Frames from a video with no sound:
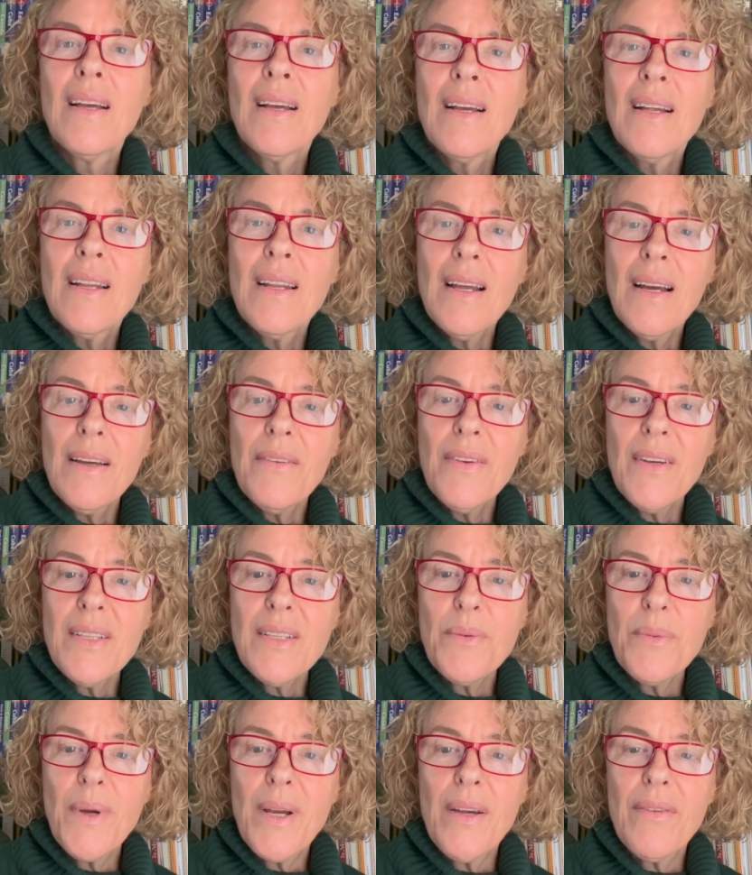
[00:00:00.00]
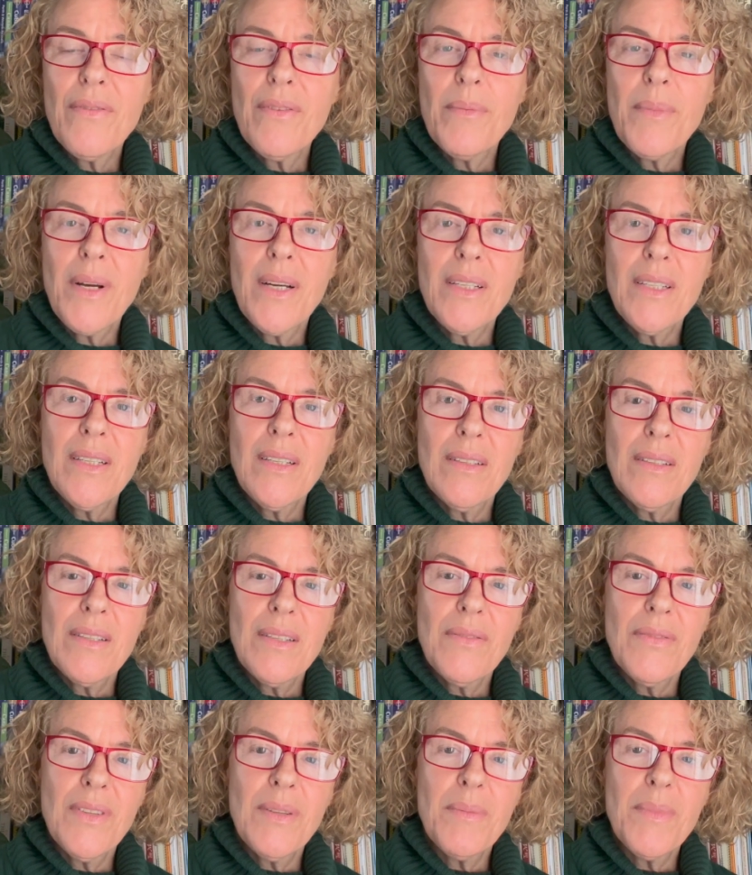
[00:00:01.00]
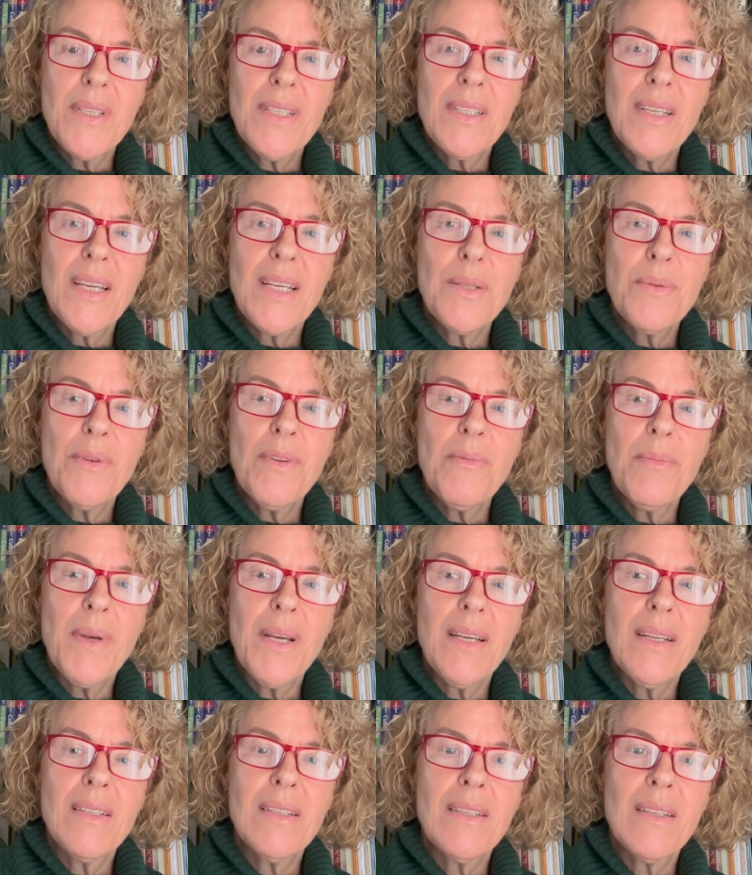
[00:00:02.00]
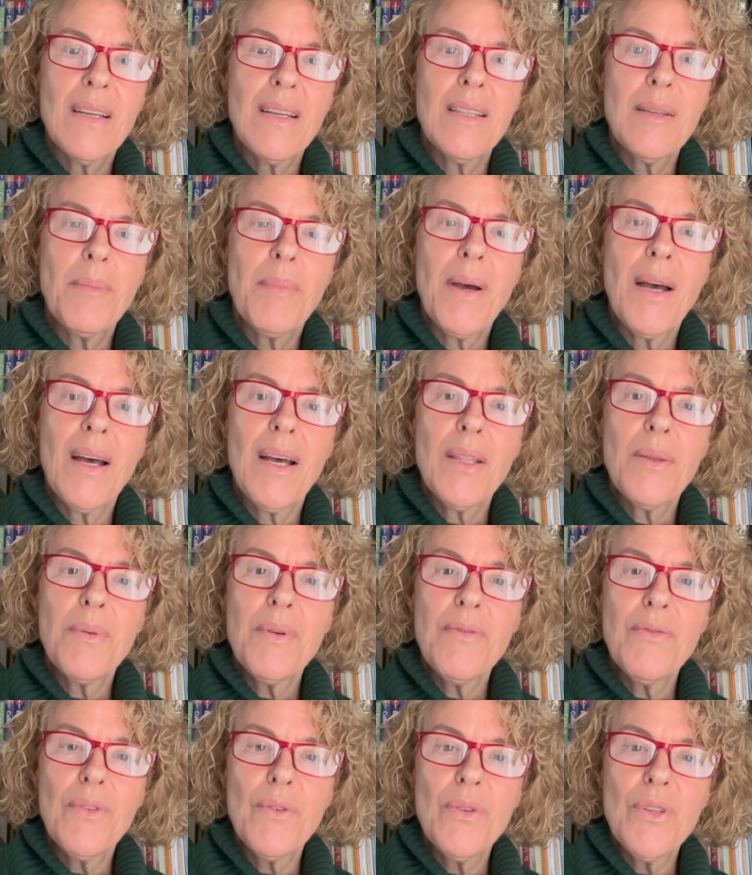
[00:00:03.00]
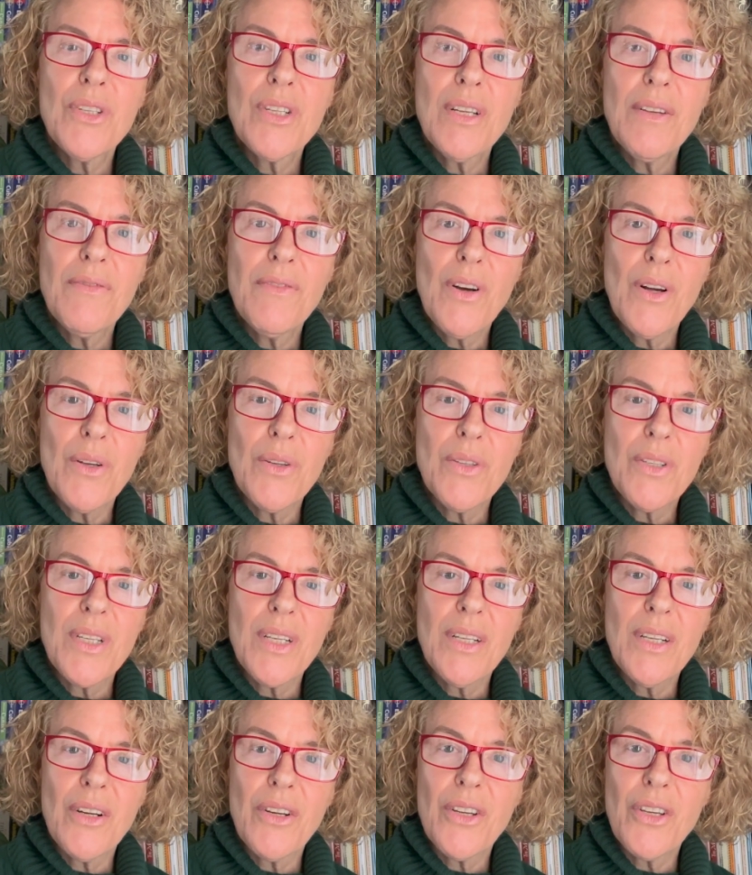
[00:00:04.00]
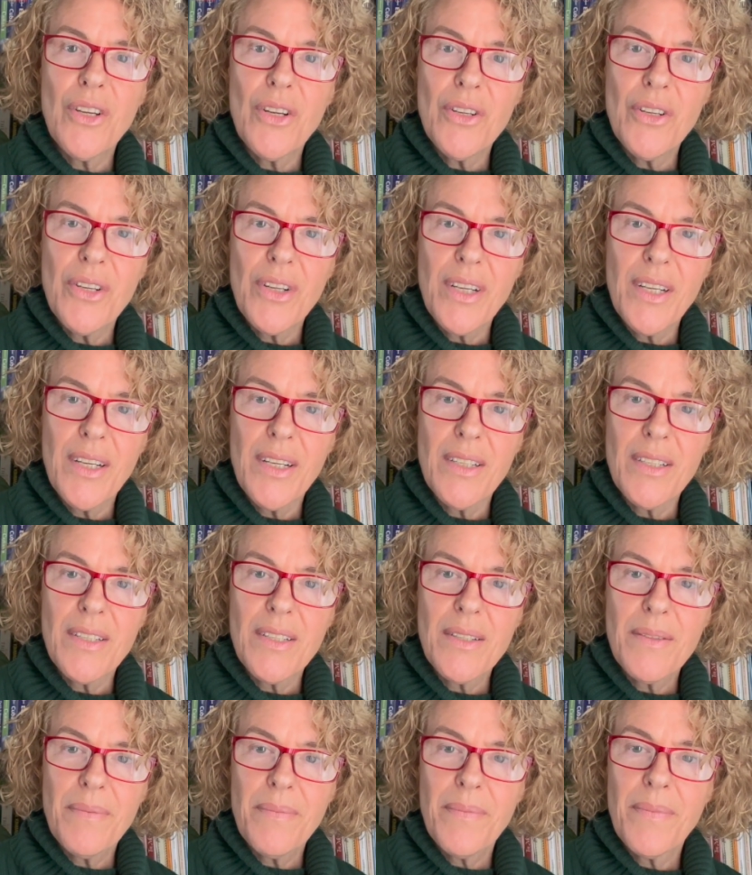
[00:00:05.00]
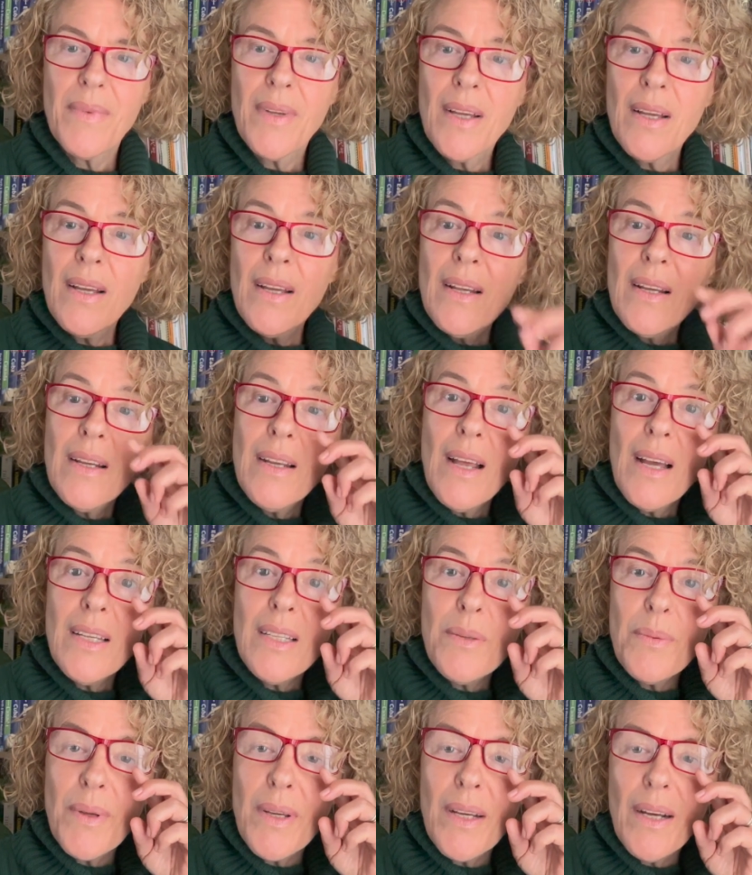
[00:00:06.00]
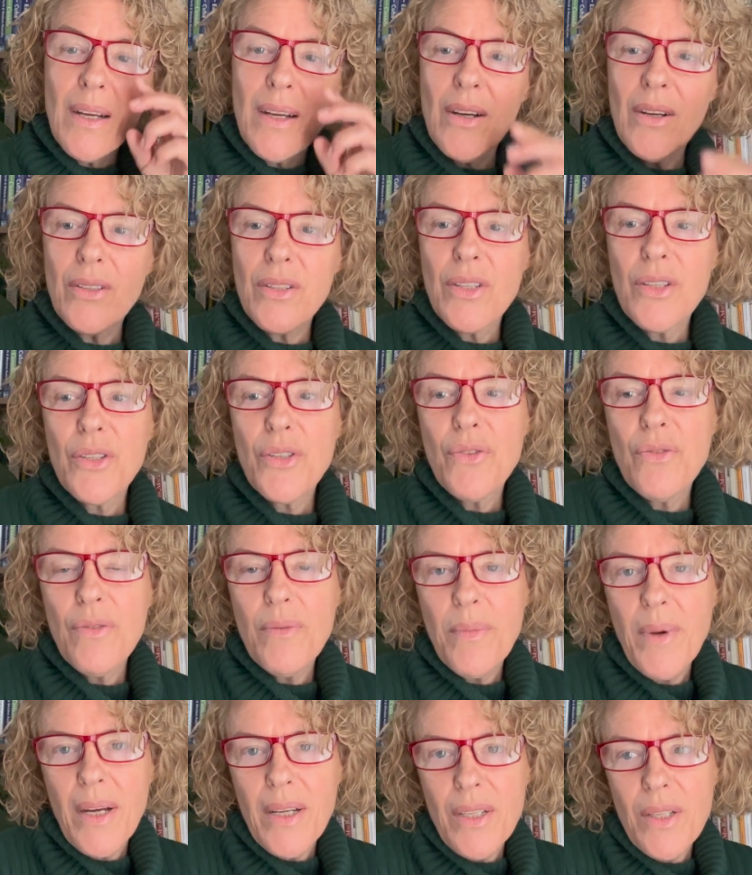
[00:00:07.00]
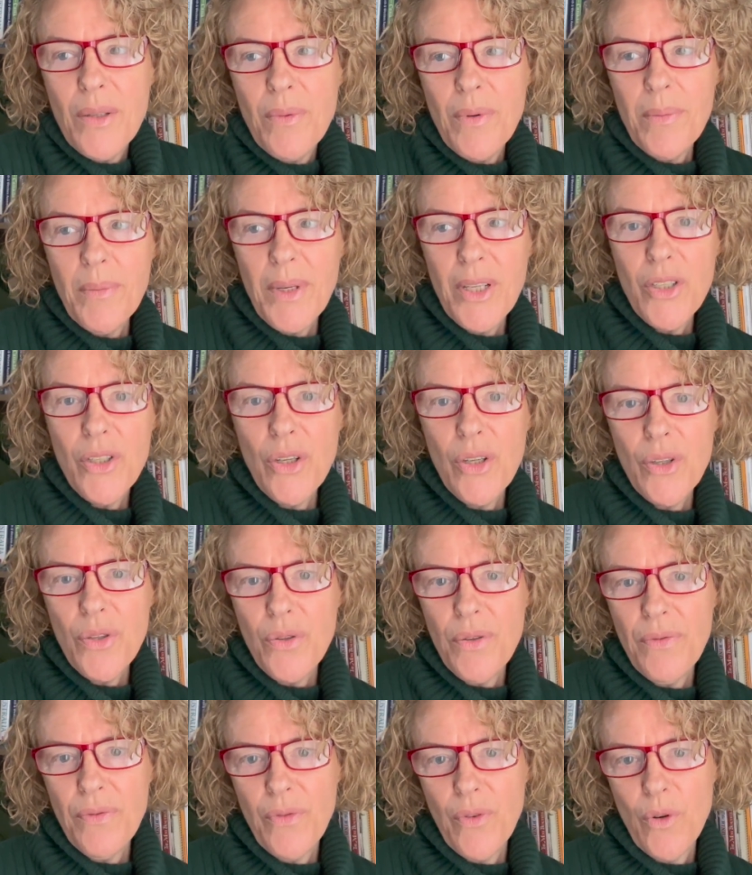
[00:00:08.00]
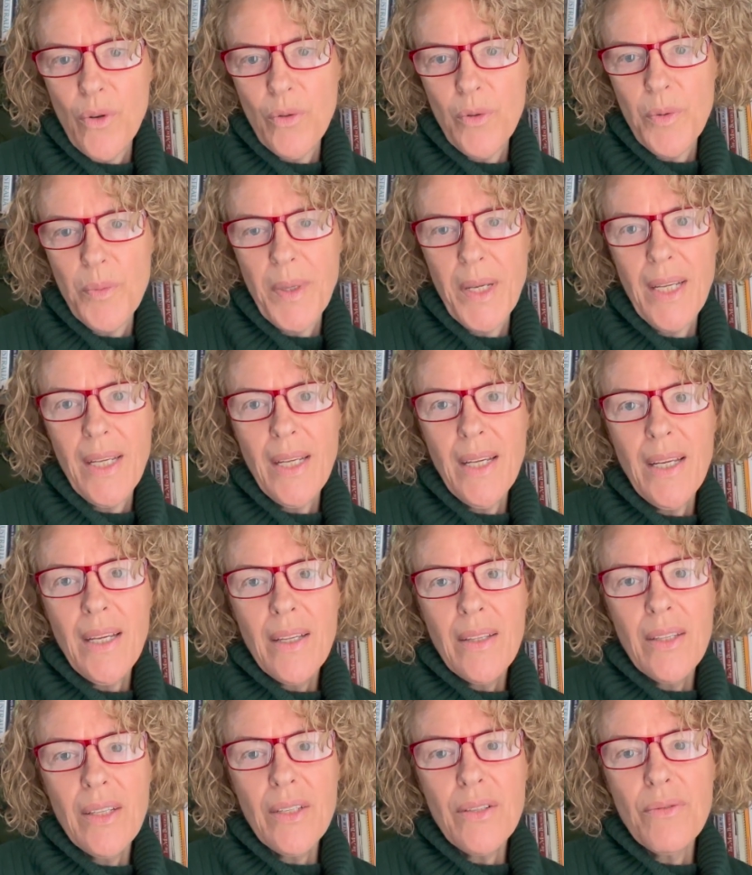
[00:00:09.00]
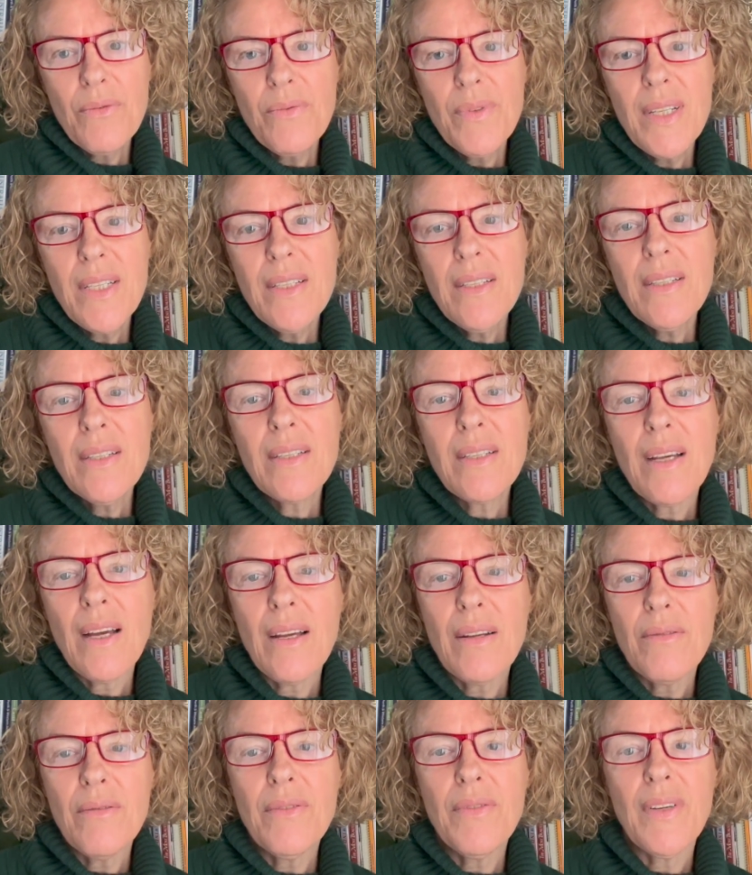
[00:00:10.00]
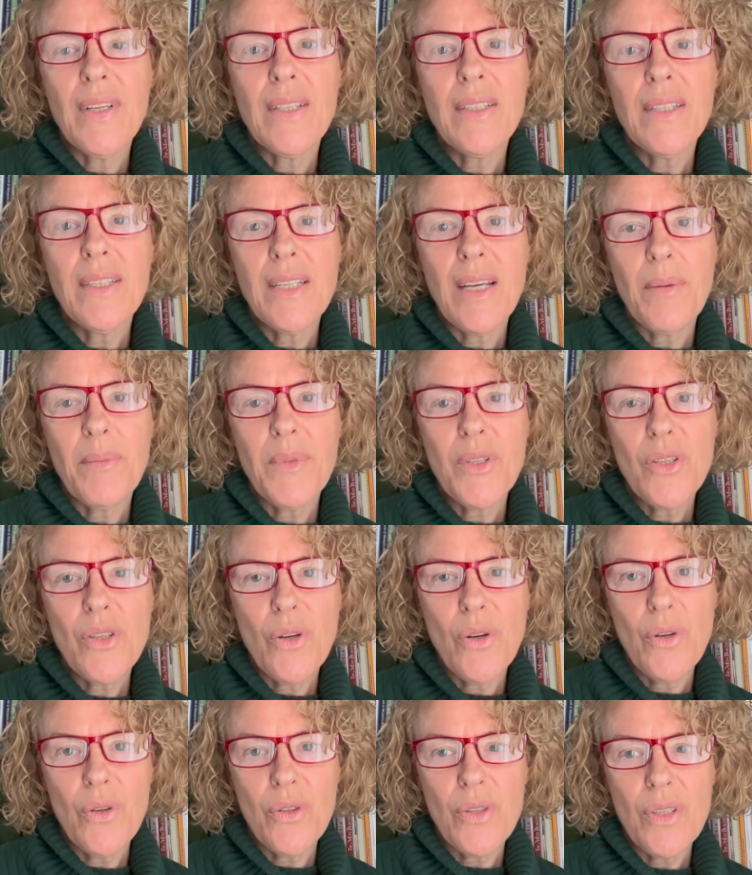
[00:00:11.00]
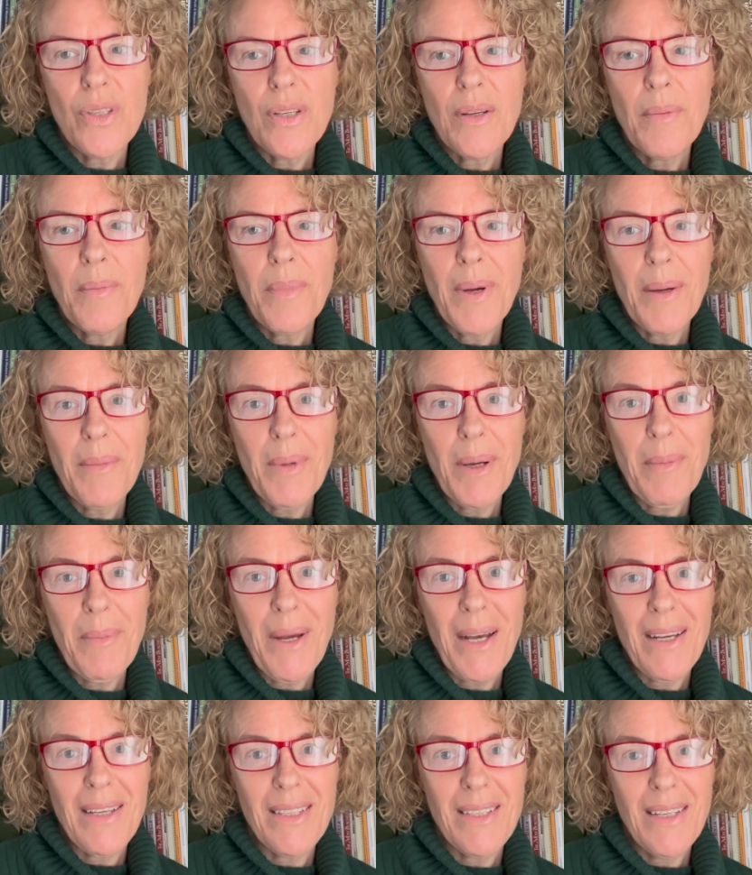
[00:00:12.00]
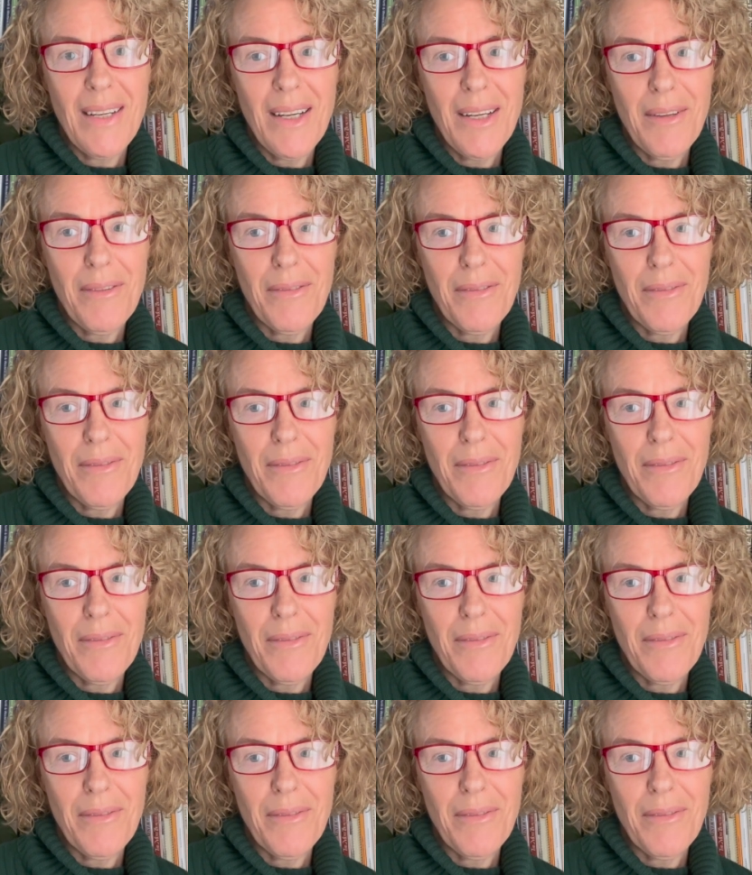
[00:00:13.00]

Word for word: Life has a way of reminding us of the mistakes we've made and the path we foolishly followed in our younger years. Last week, I got such a reminder when my doctor informed me that a recent scan revealed the damage caused by my past life.